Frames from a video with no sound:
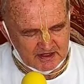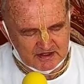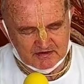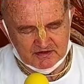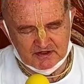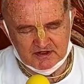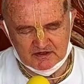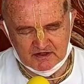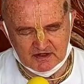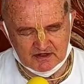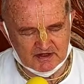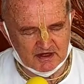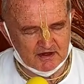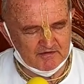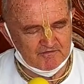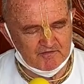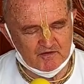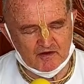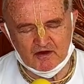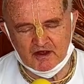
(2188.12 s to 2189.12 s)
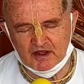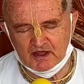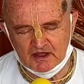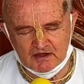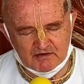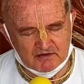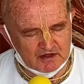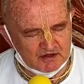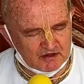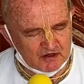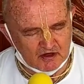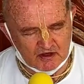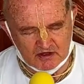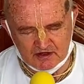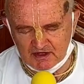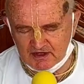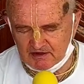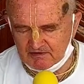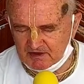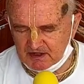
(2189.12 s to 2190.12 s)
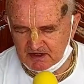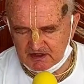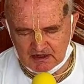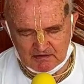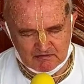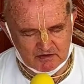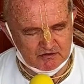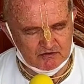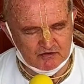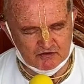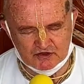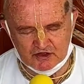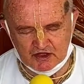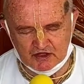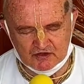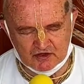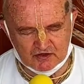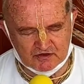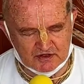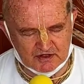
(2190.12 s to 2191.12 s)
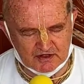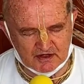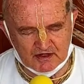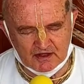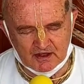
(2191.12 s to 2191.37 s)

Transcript: therefore he will never do such a thing.